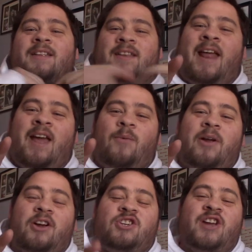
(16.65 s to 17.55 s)
Today
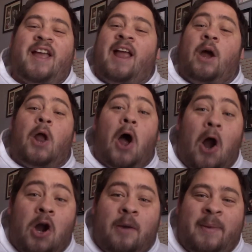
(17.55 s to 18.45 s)
we are checking out
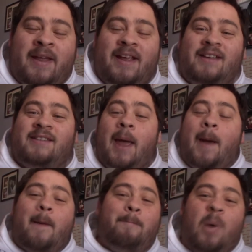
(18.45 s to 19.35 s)
Arby's
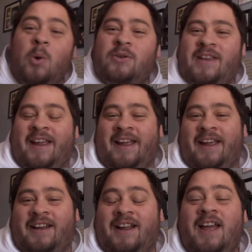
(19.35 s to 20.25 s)

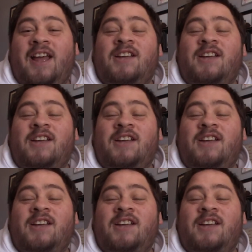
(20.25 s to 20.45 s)
Poutine.